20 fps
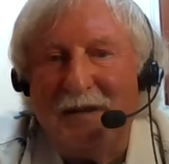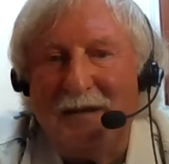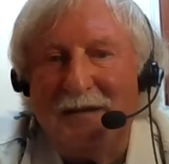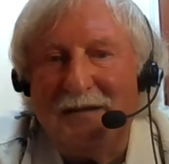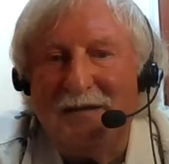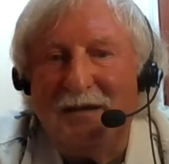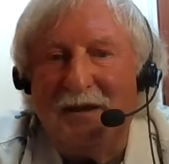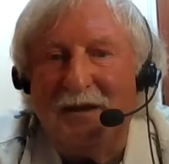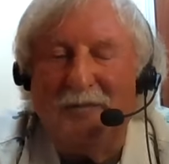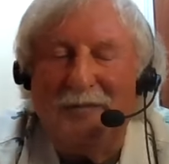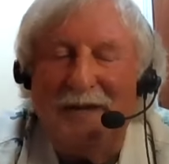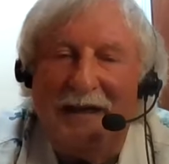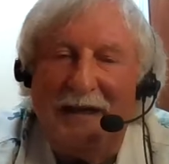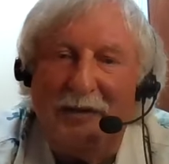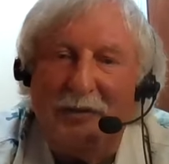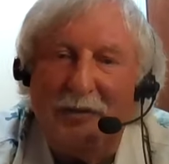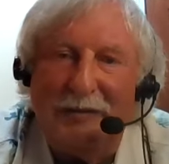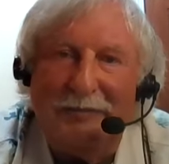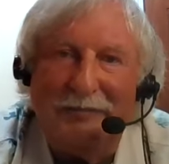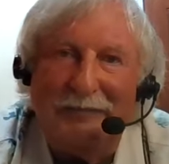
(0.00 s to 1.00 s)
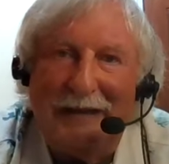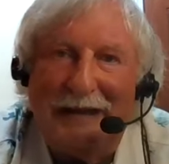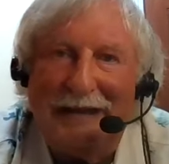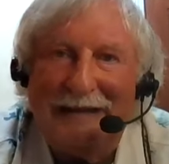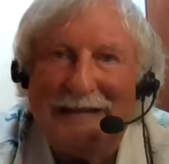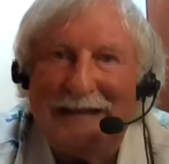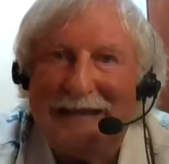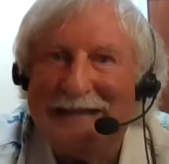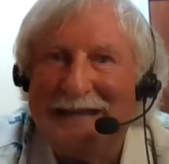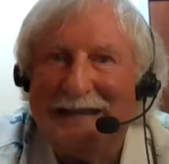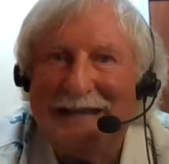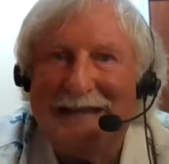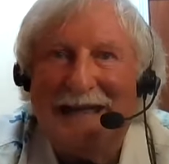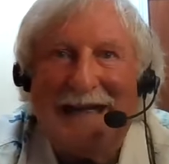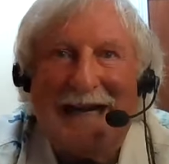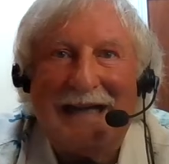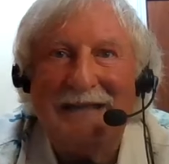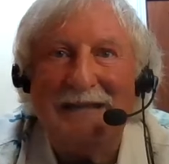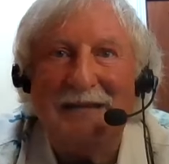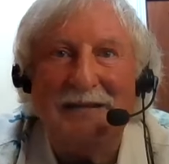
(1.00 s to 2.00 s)
So anyway,
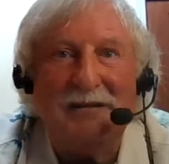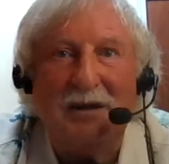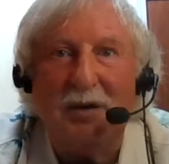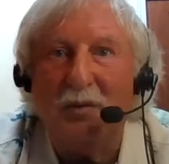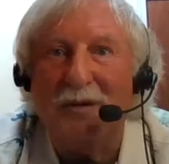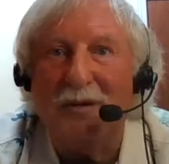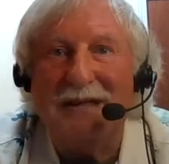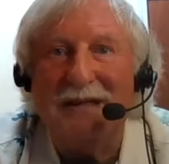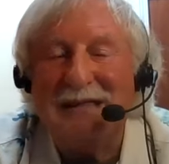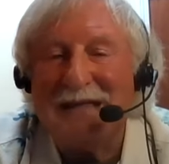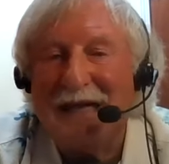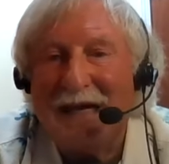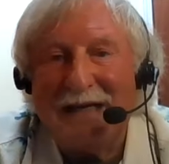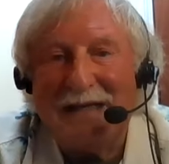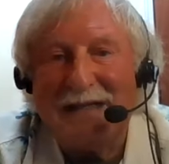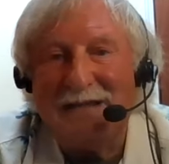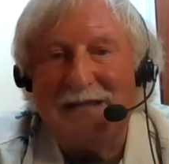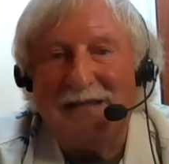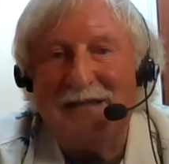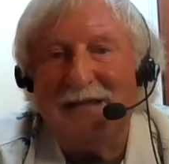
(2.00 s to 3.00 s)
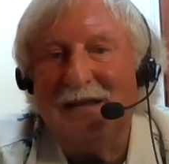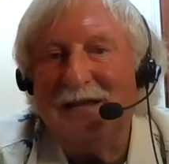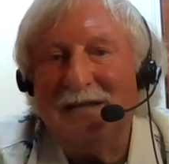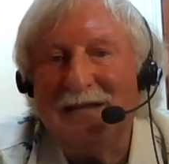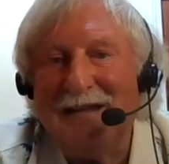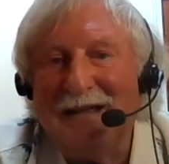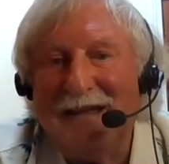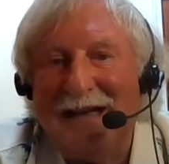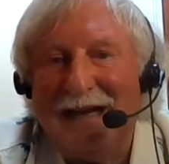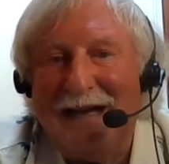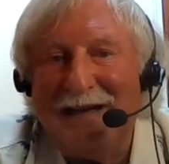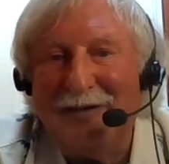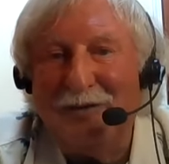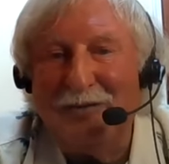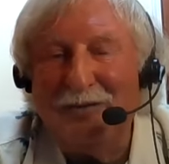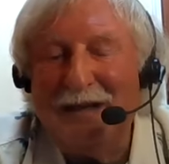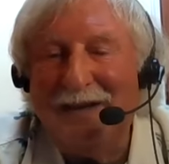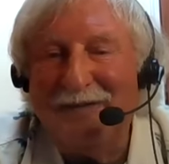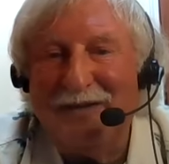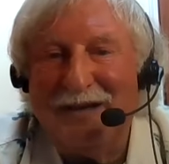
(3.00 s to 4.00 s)
again, I just go with the science. I
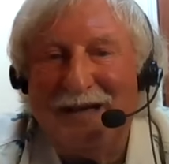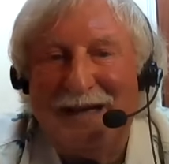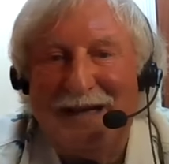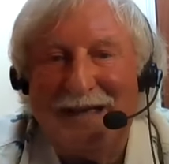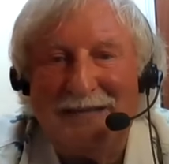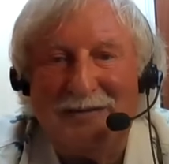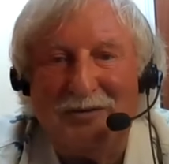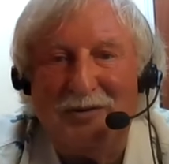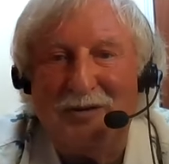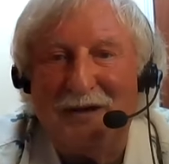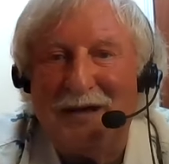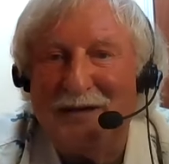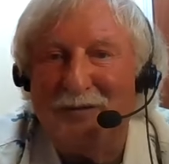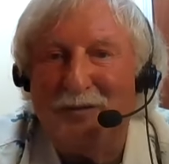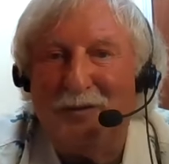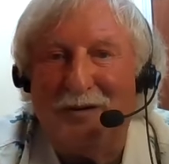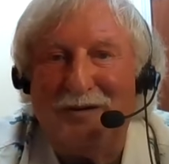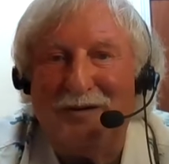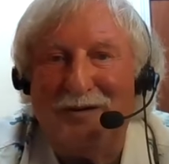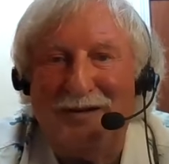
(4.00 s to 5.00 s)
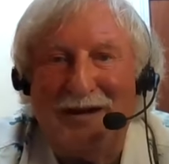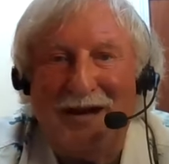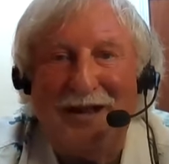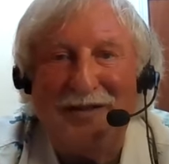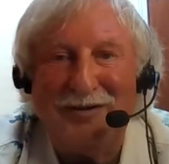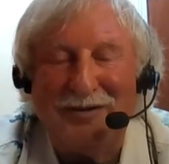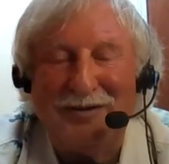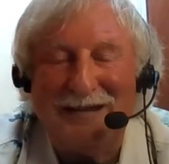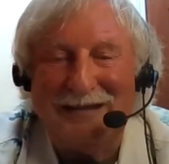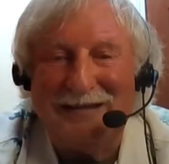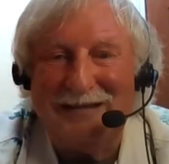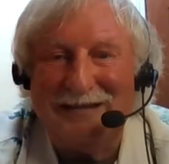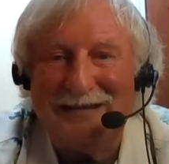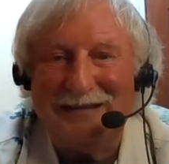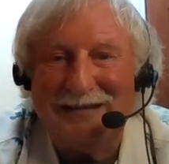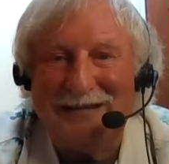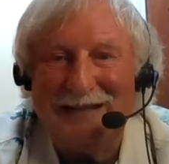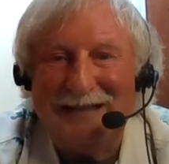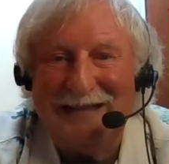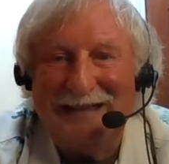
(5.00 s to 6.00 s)
don't have an axe to grind one or the other. It's
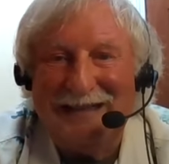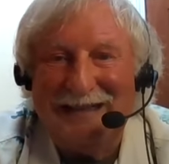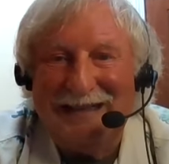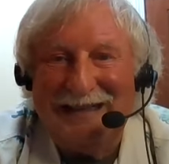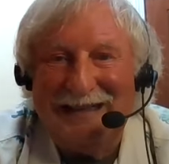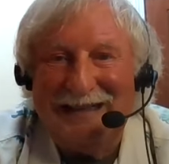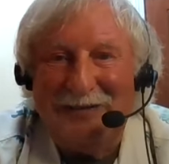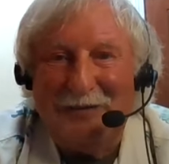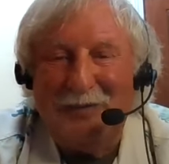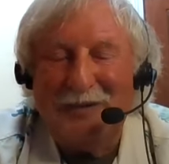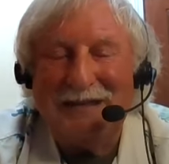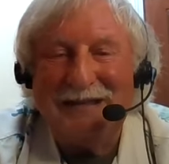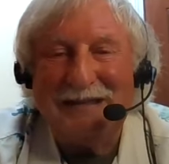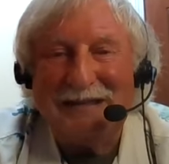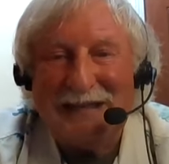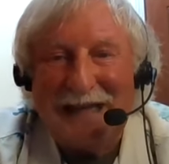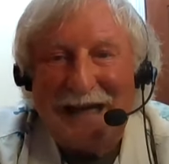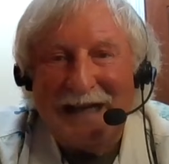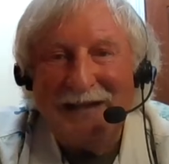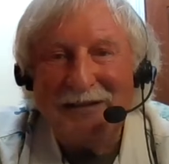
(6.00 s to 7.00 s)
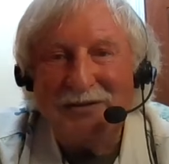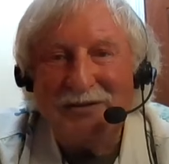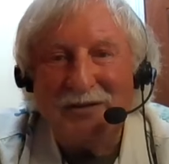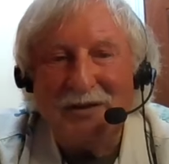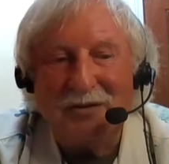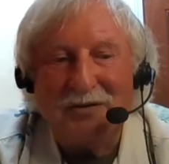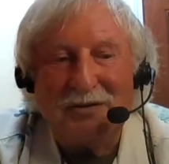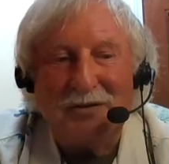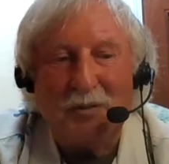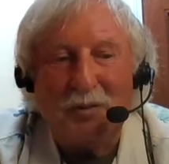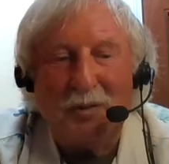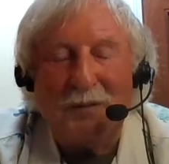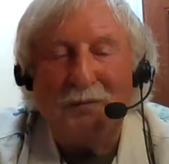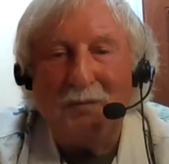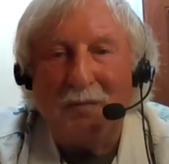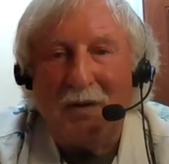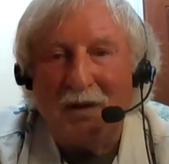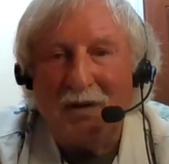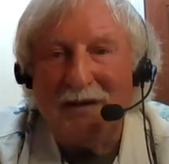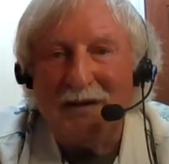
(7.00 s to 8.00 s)
just what the science shows and what
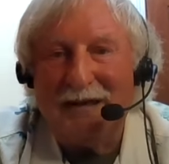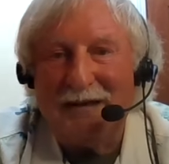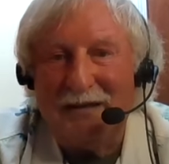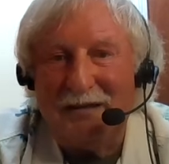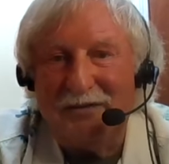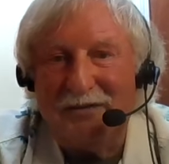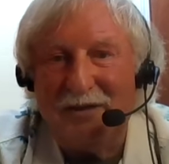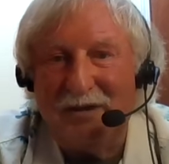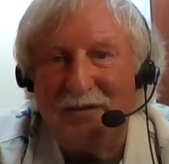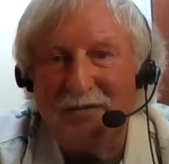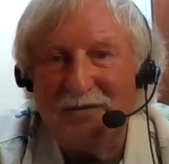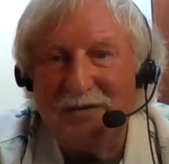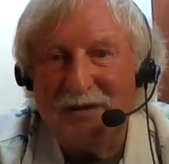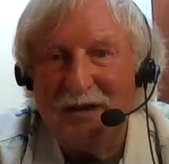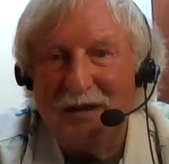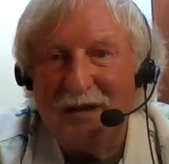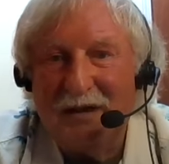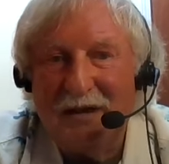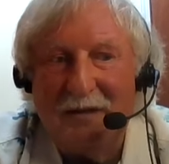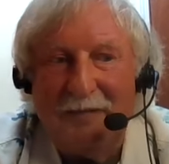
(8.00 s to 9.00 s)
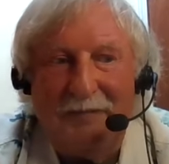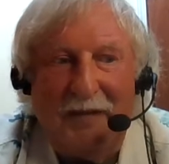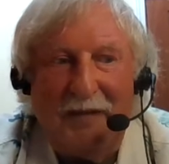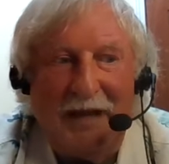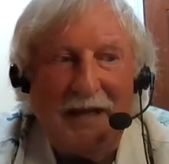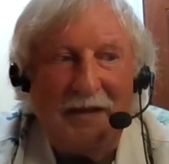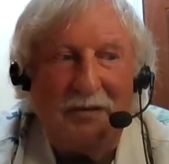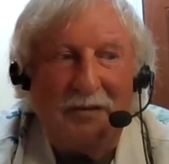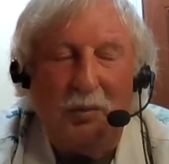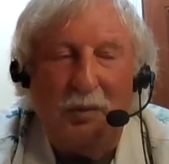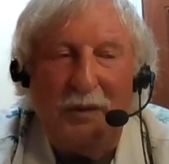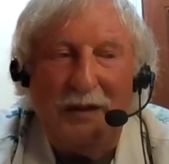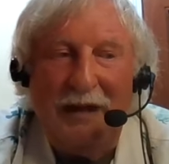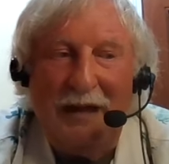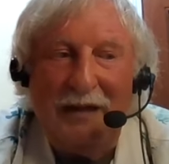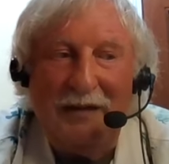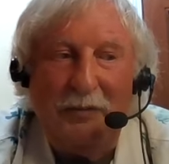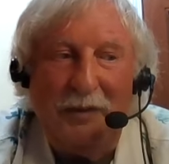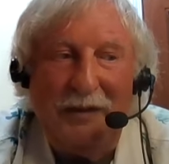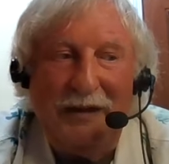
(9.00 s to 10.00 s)
marketing shows. And
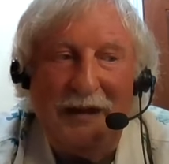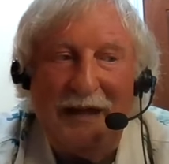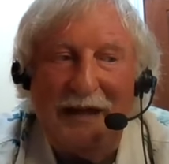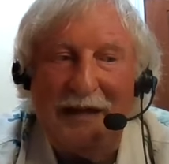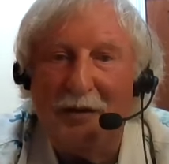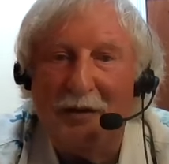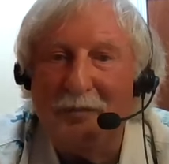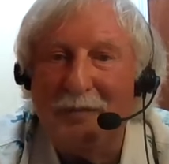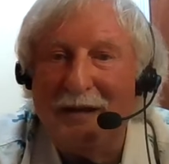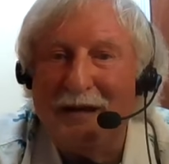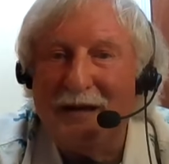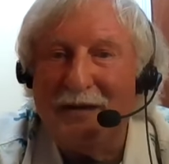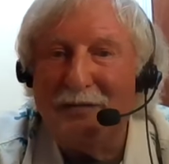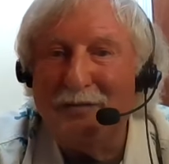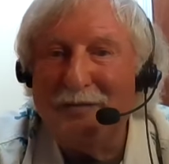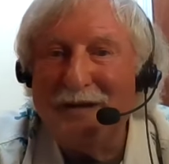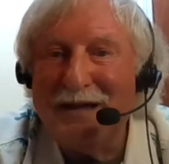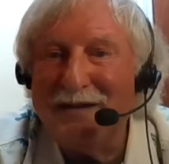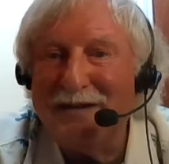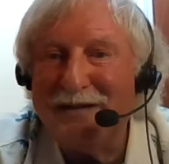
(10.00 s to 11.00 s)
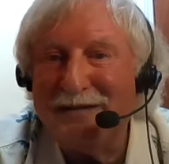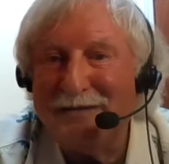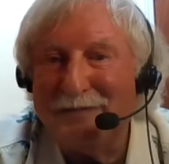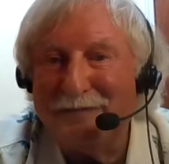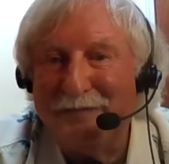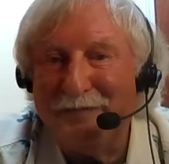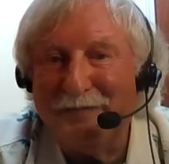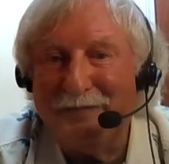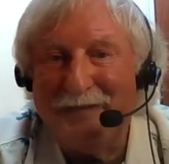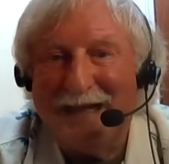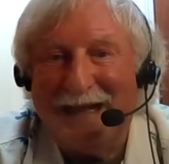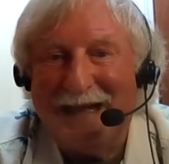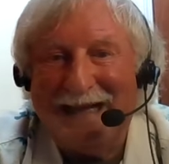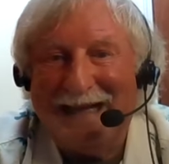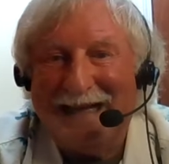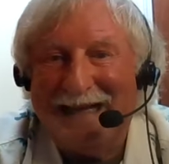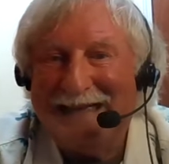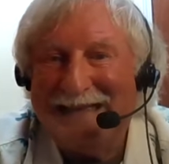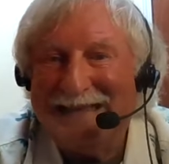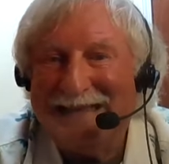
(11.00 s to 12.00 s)
we like our medical myths.
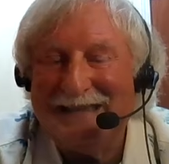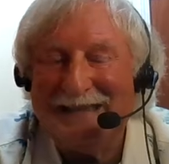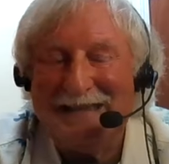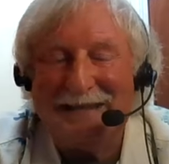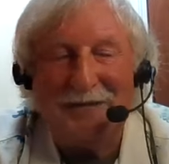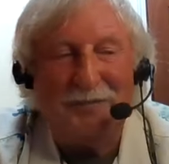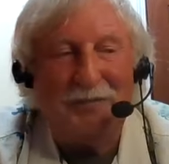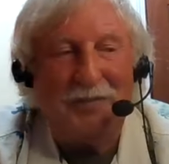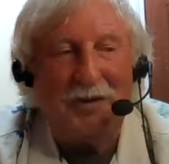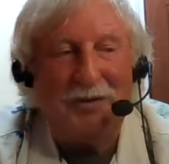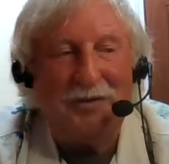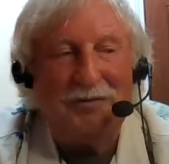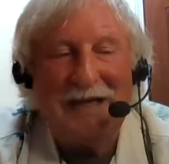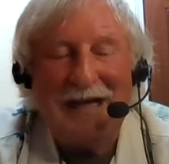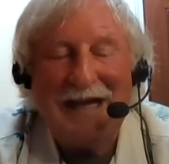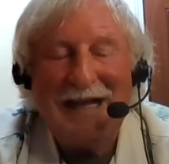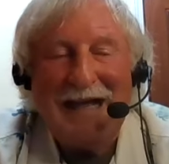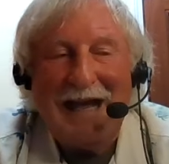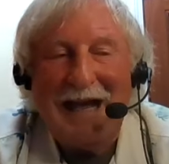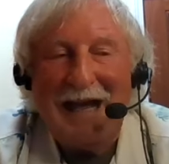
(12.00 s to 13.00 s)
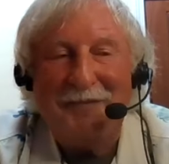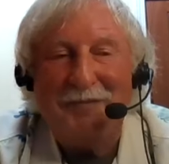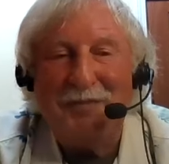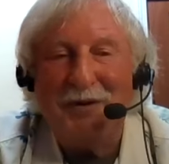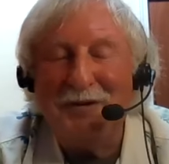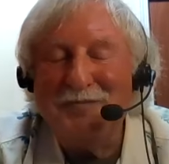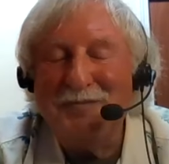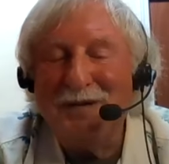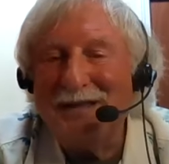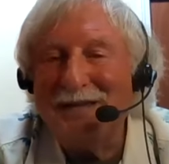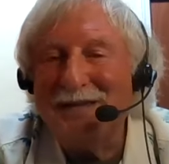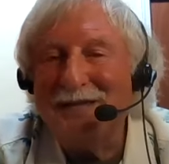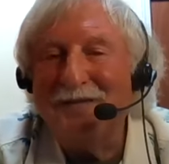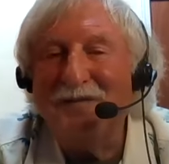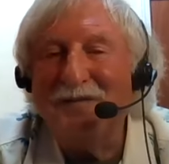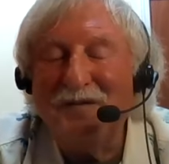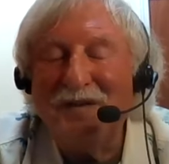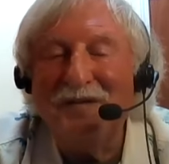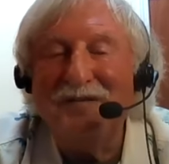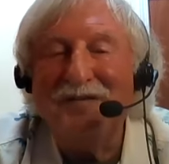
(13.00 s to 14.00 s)
It just blows. I've been in medicine
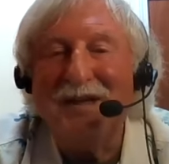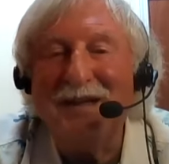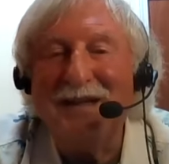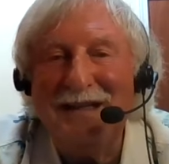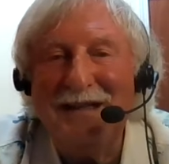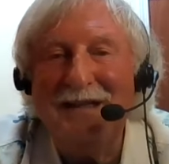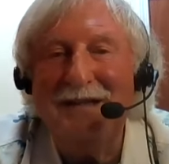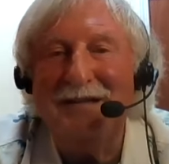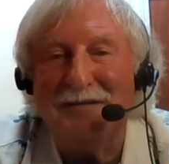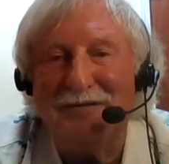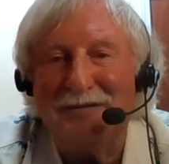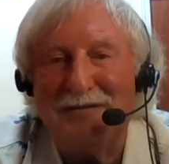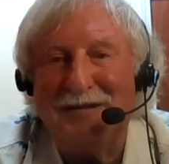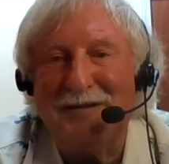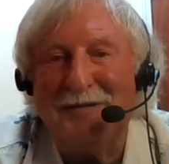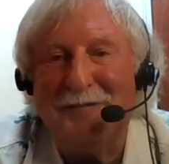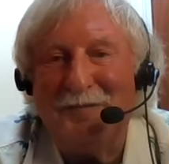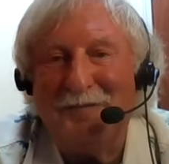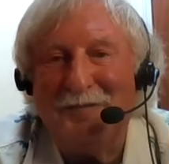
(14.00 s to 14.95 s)
50 years.